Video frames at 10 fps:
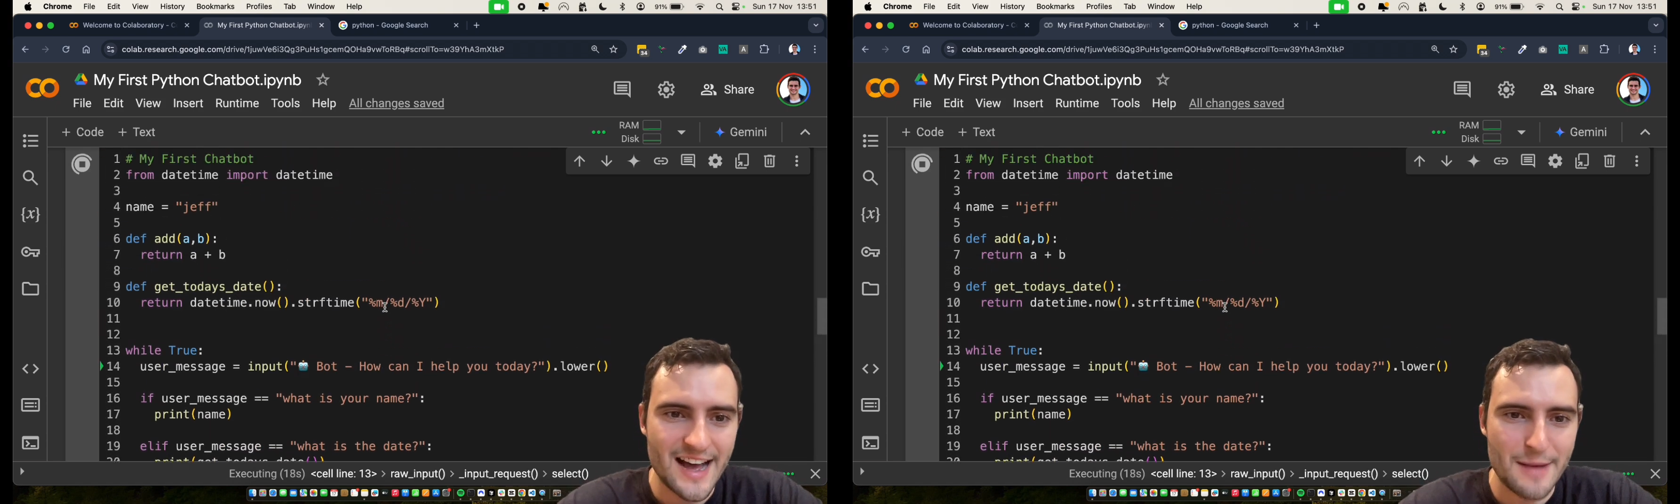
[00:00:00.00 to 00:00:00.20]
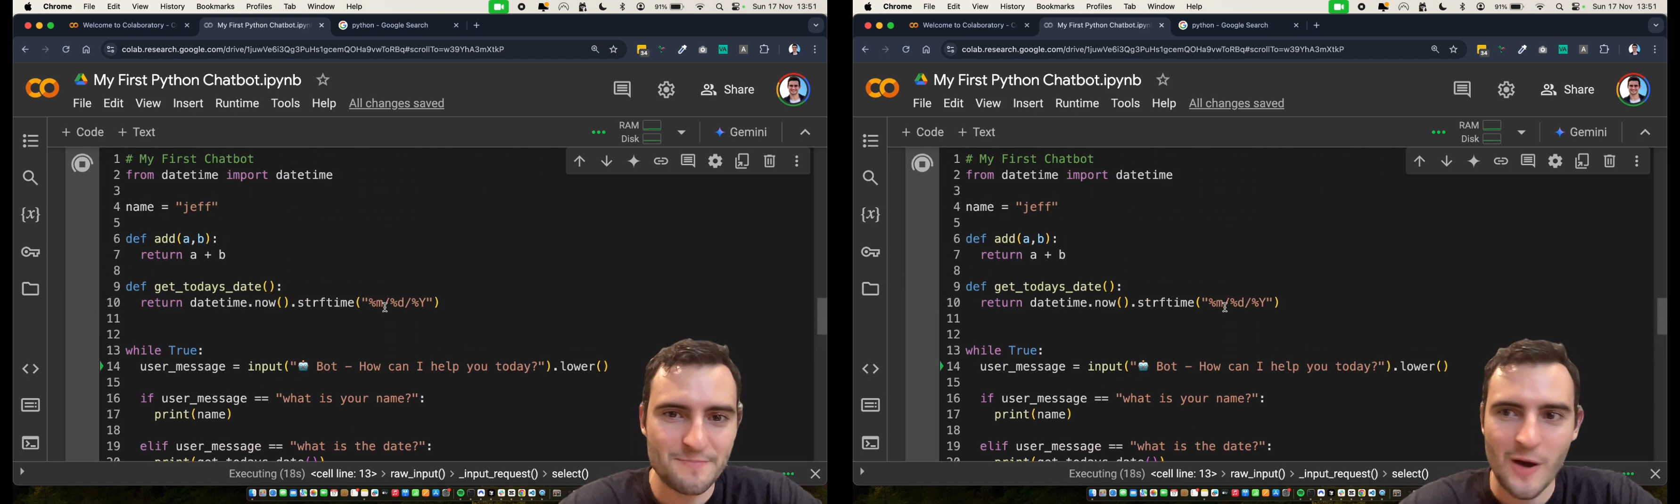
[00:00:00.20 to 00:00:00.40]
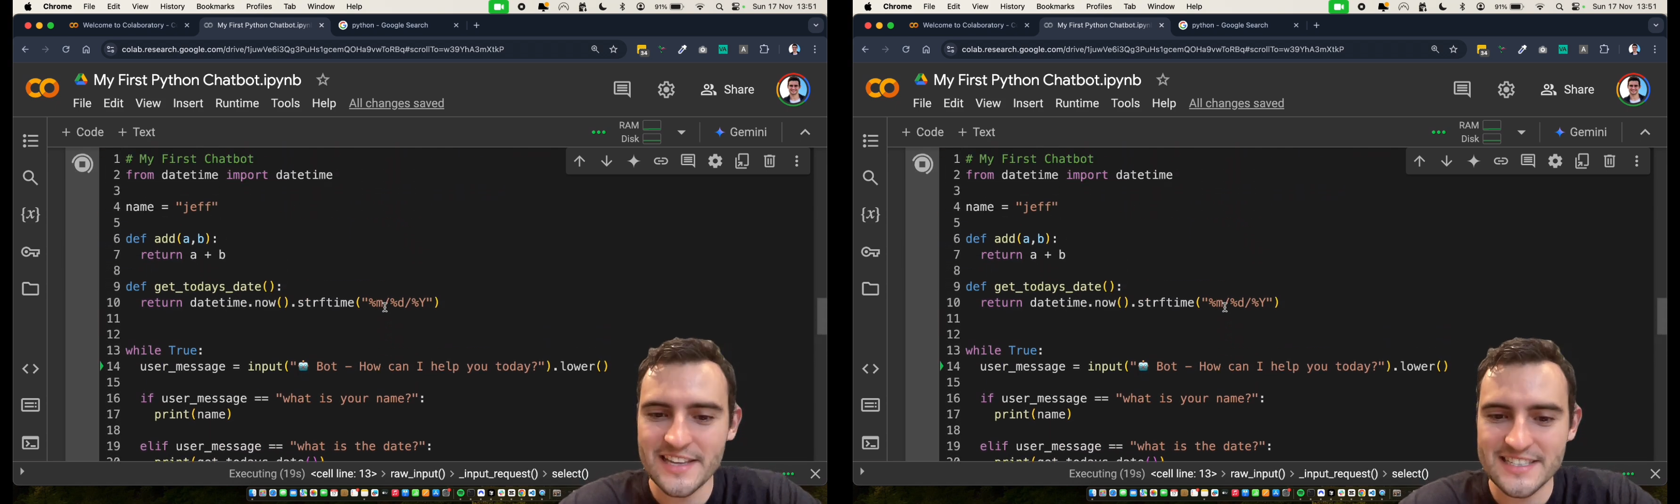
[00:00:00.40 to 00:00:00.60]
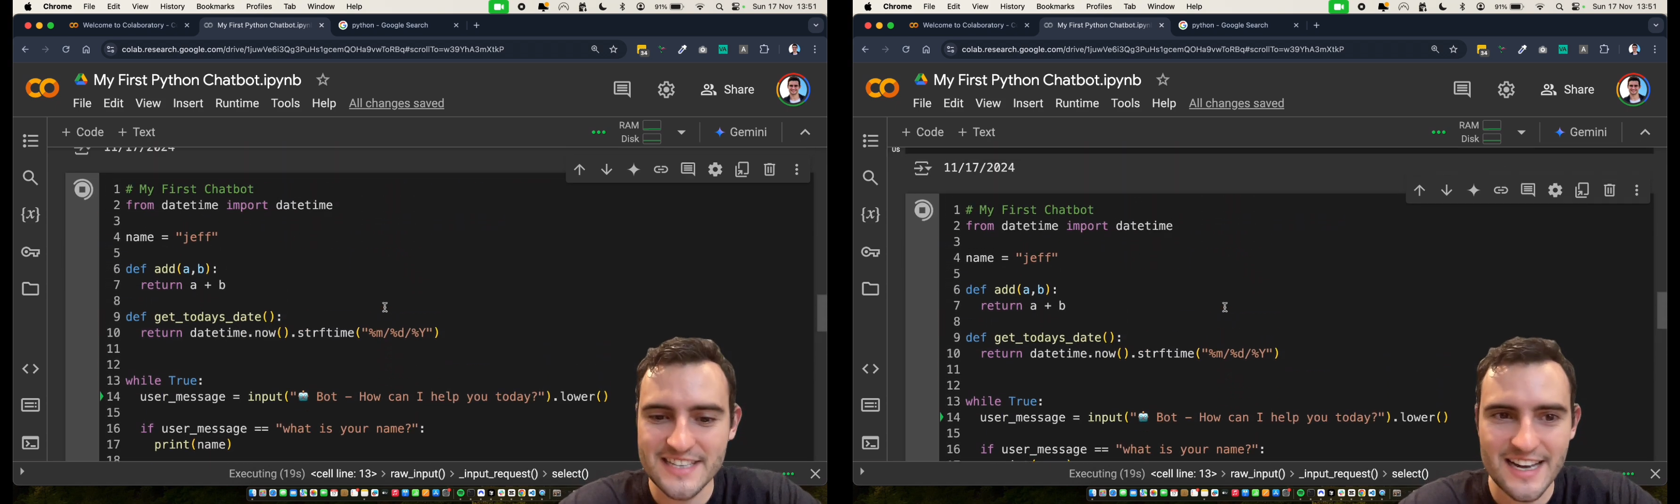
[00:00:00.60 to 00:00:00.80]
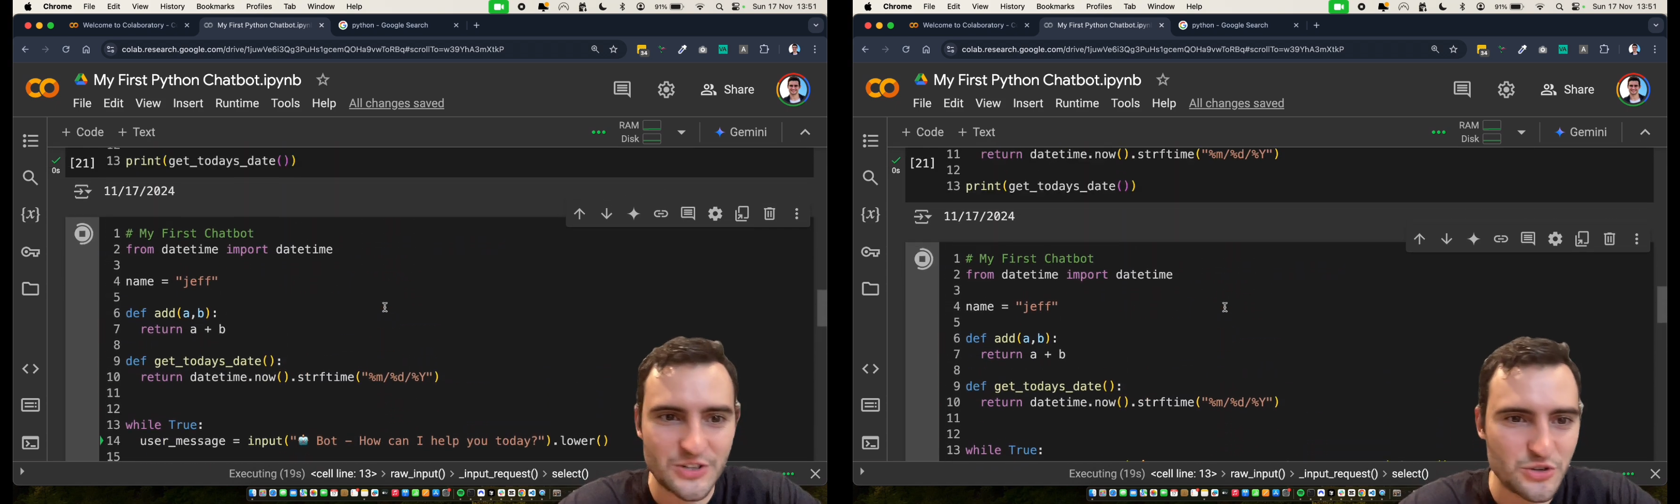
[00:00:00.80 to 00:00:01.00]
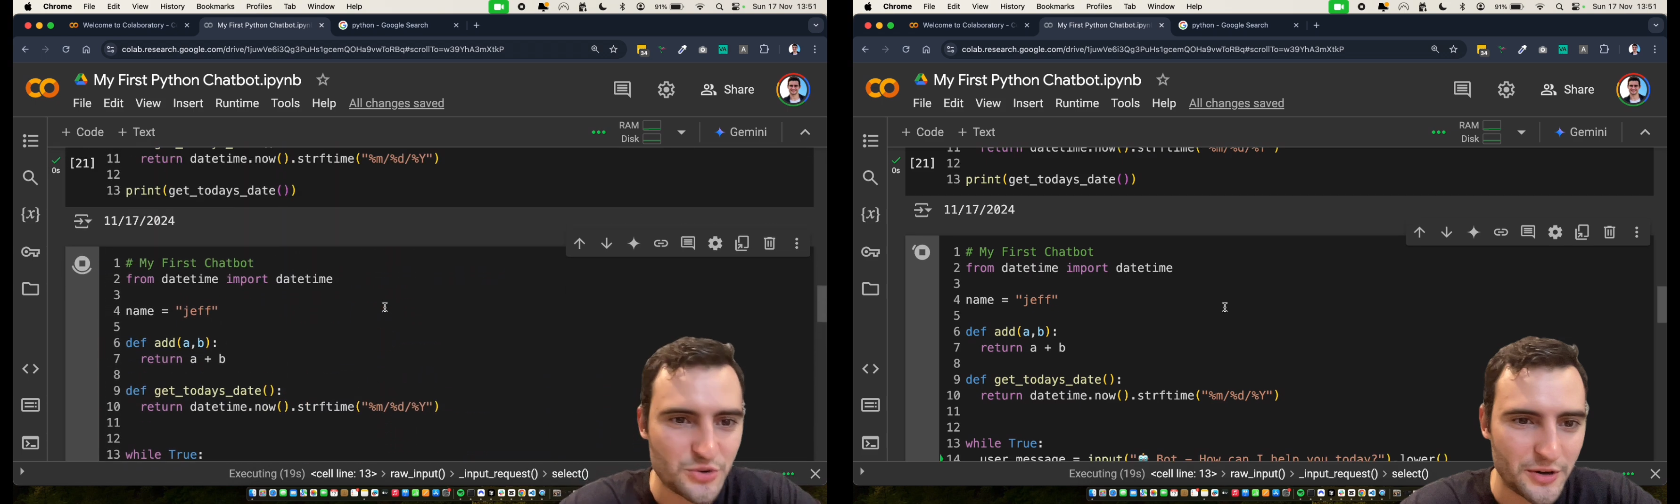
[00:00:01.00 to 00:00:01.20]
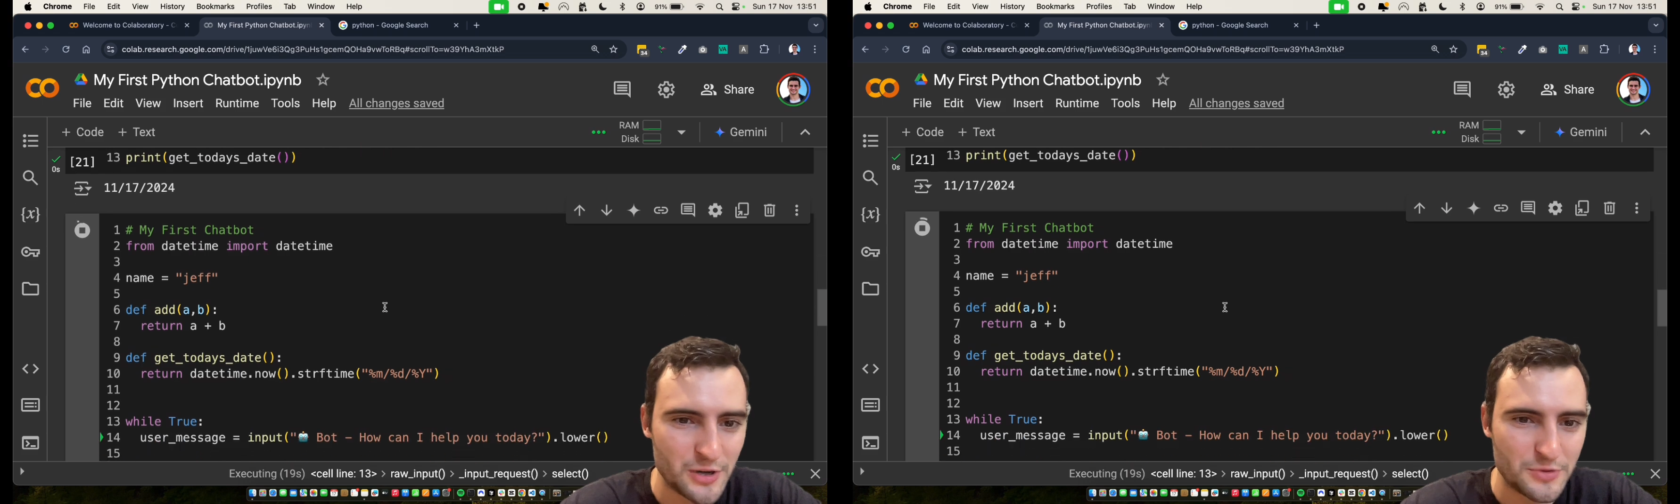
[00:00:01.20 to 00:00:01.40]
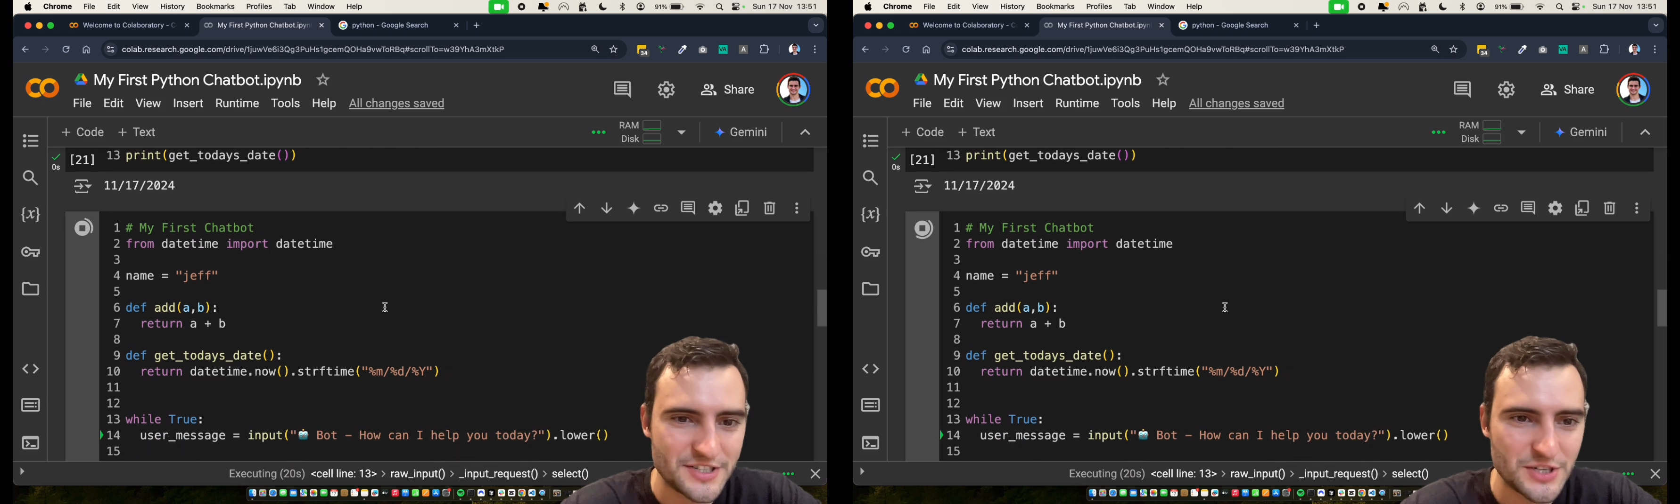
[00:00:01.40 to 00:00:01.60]
Hopefully this
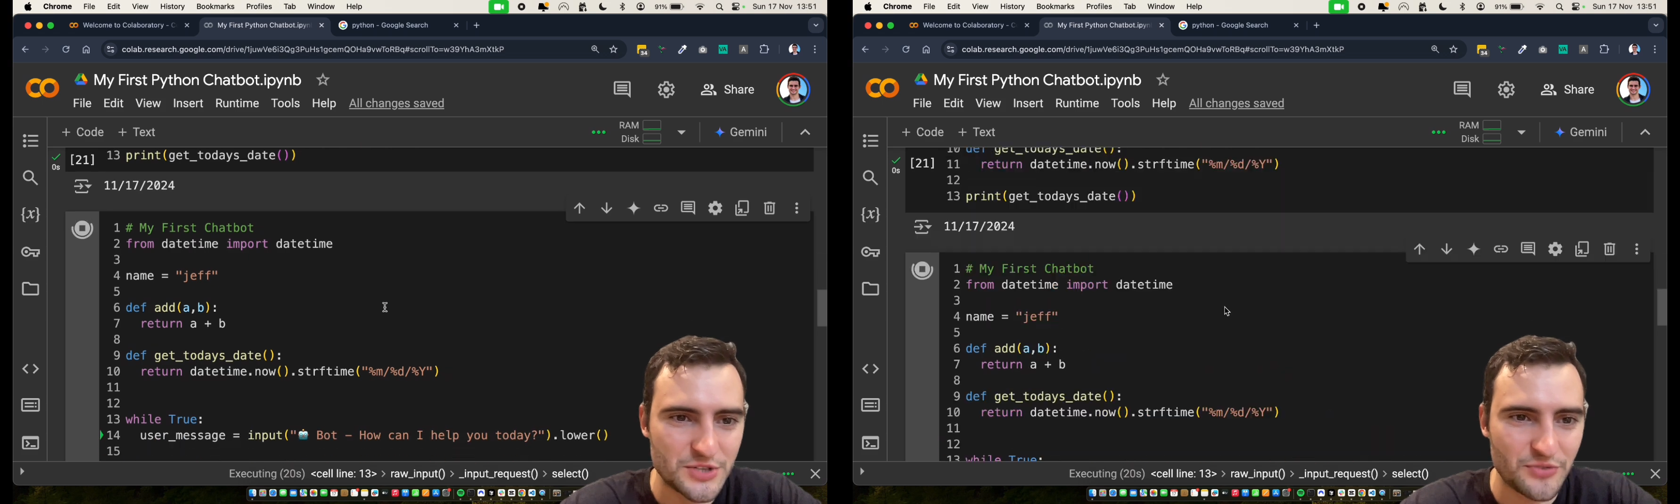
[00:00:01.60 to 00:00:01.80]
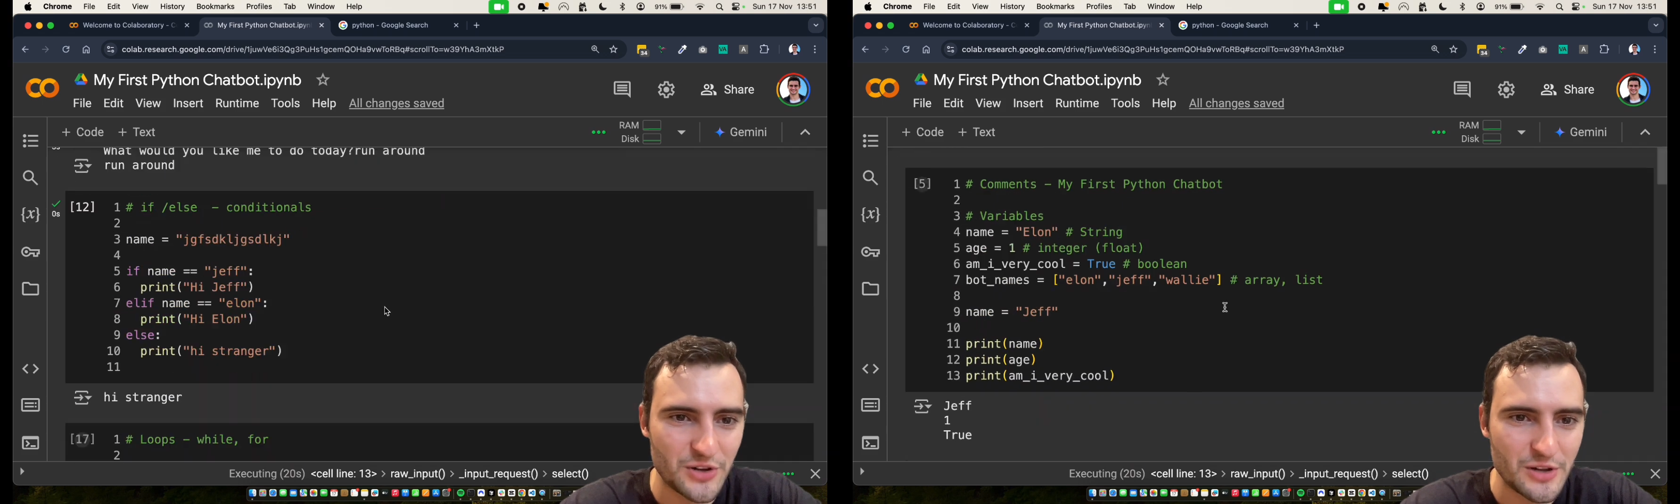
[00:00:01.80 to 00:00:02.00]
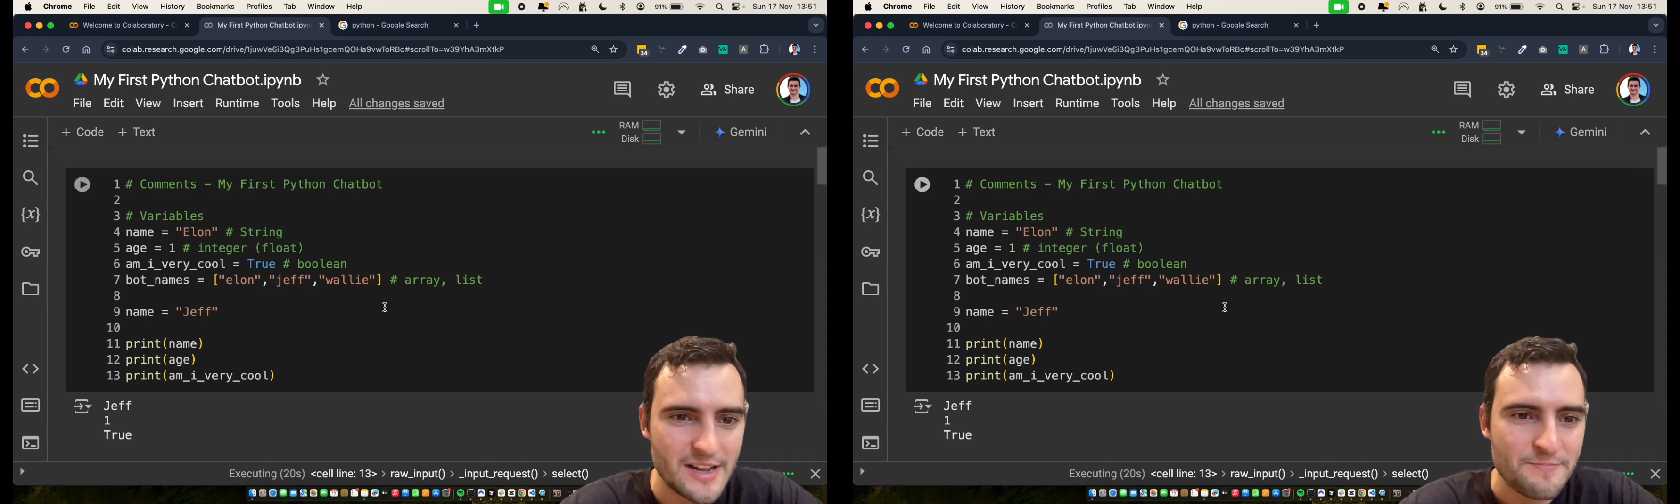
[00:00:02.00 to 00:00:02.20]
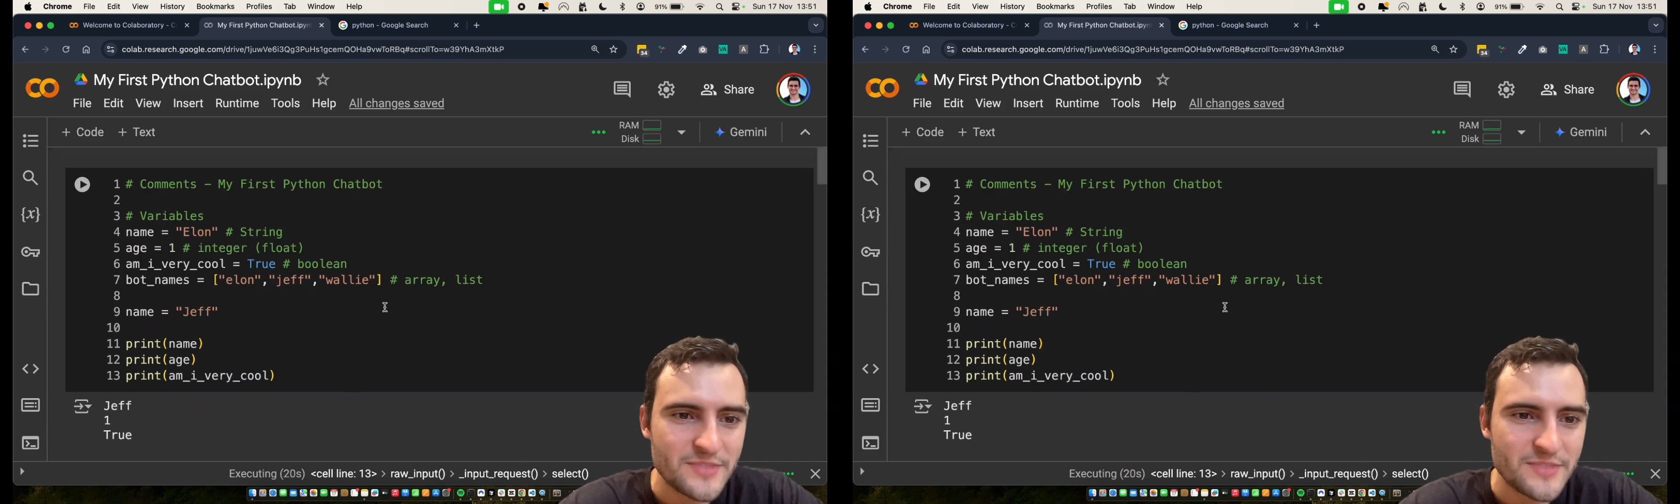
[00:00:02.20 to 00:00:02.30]
tutorial was useful.